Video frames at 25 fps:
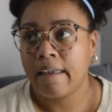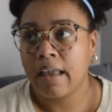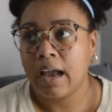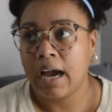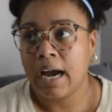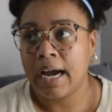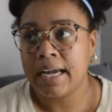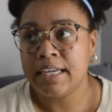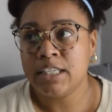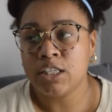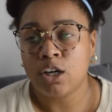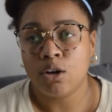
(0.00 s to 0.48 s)

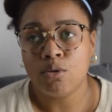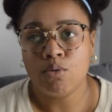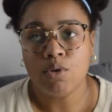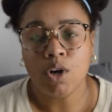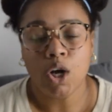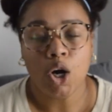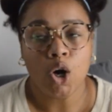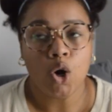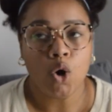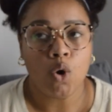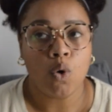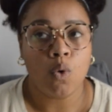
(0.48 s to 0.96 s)
I don't
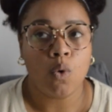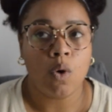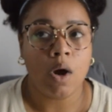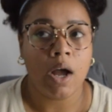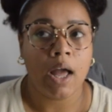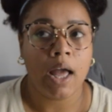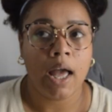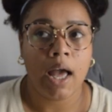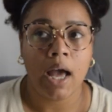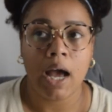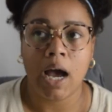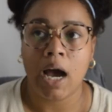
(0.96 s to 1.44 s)
know
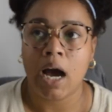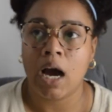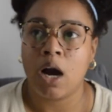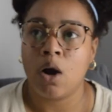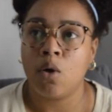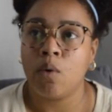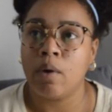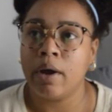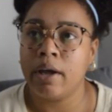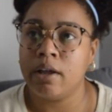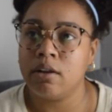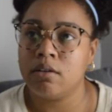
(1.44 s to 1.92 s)

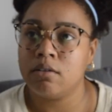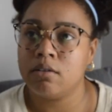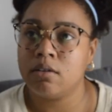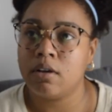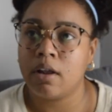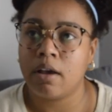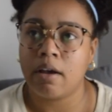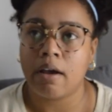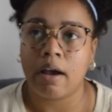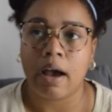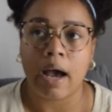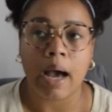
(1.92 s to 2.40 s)
how it
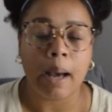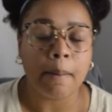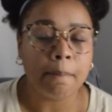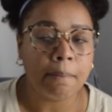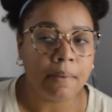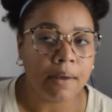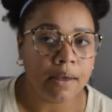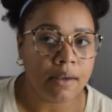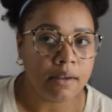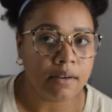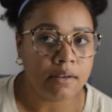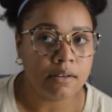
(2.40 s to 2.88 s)

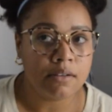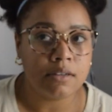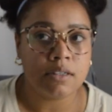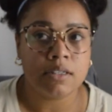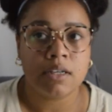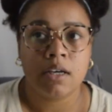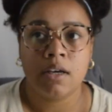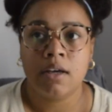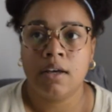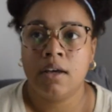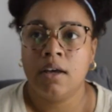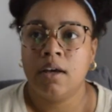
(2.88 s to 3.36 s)
happened,
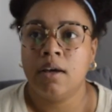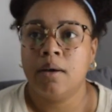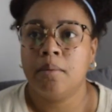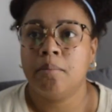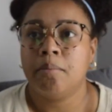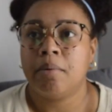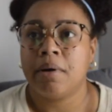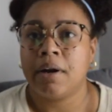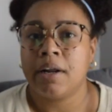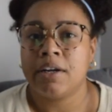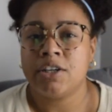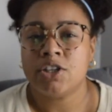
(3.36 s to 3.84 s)

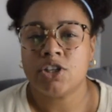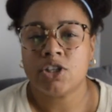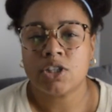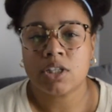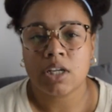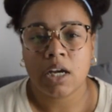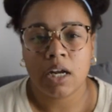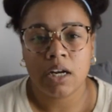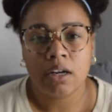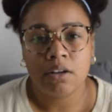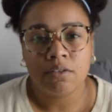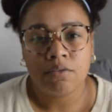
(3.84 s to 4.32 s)
but I just
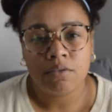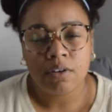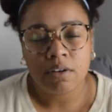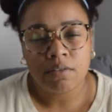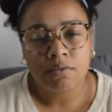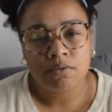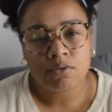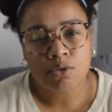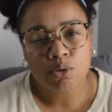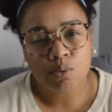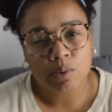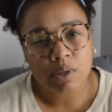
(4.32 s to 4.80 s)
kind of
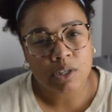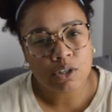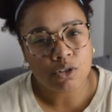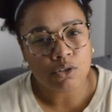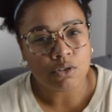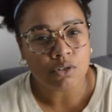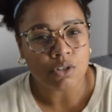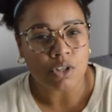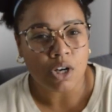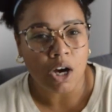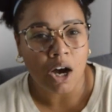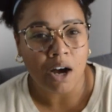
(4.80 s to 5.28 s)
have
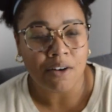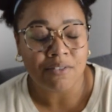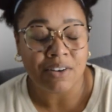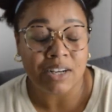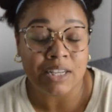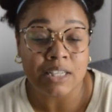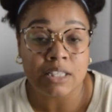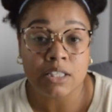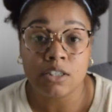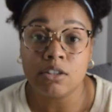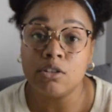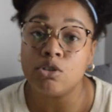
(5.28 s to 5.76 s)
dwindled off. I
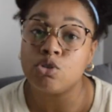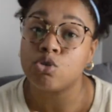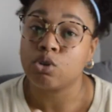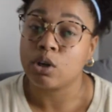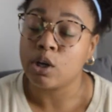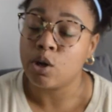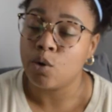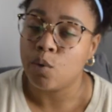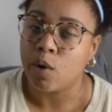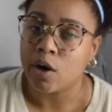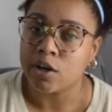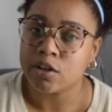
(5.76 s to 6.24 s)
still
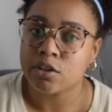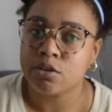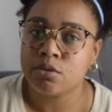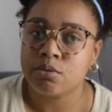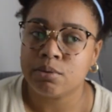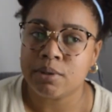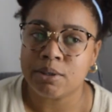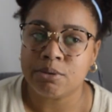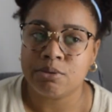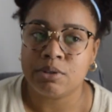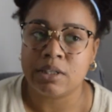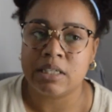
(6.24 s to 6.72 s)
drink water
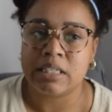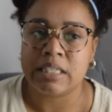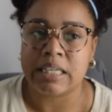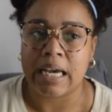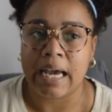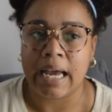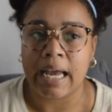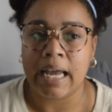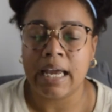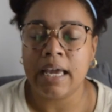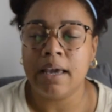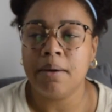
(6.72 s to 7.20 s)
throughout the
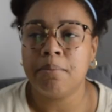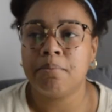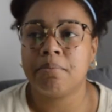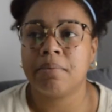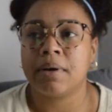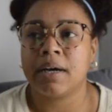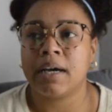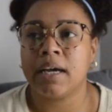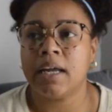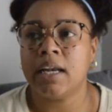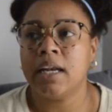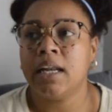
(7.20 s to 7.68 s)
day,
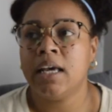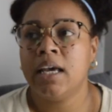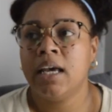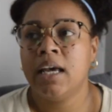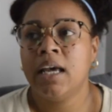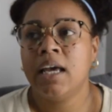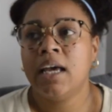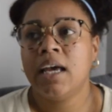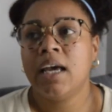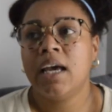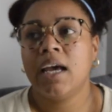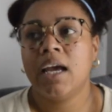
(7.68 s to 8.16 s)
but
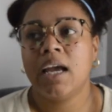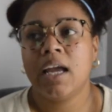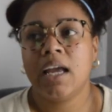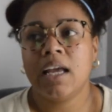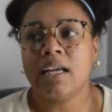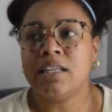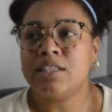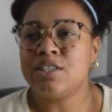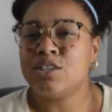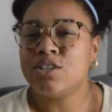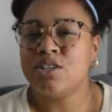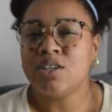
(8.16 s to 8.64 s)

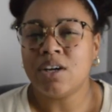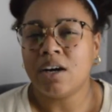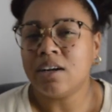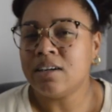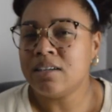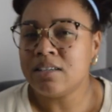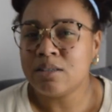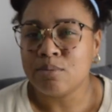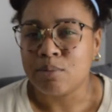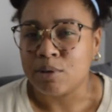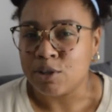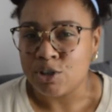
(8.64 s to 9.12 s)
it's not
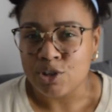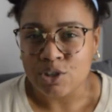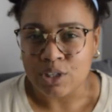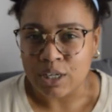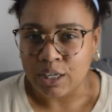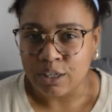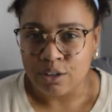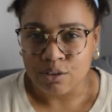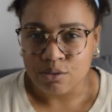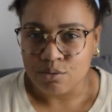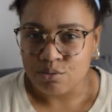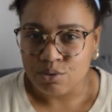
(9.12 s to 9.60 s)
as much as I
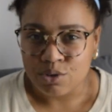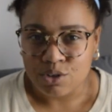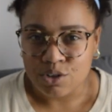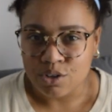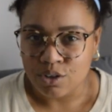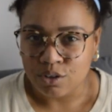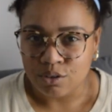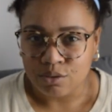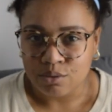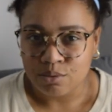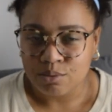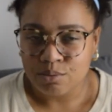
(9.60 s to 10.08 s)
used to.
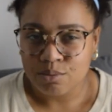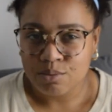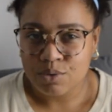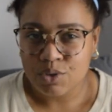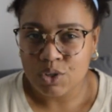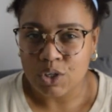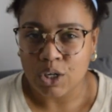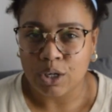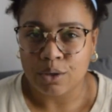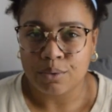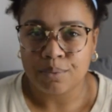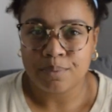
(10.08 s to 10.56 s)

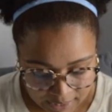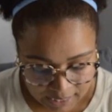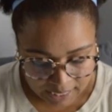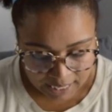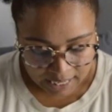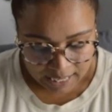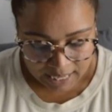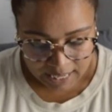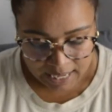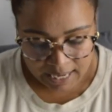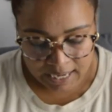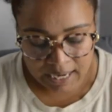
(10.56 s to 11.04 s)
So,
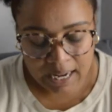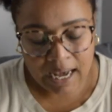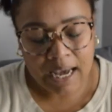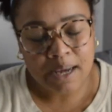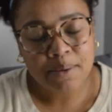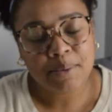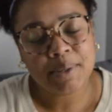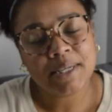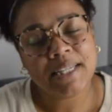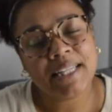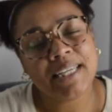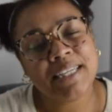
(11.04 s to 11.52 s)
and I
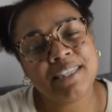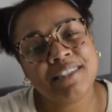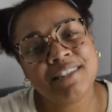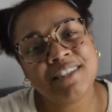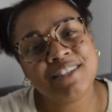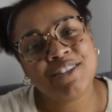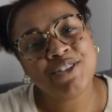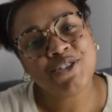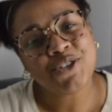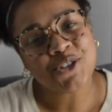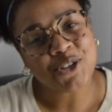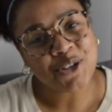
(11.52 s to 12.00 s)
would like to
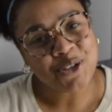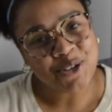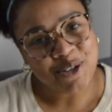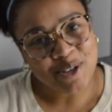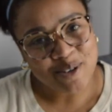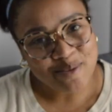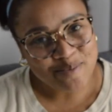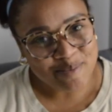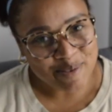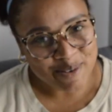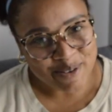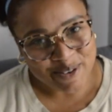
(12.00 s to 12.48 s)

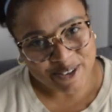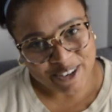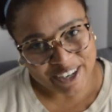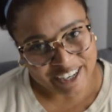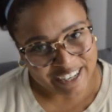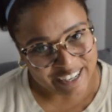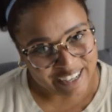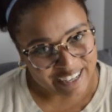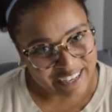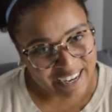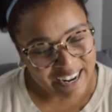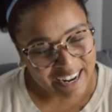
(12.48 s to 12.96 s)
journal more.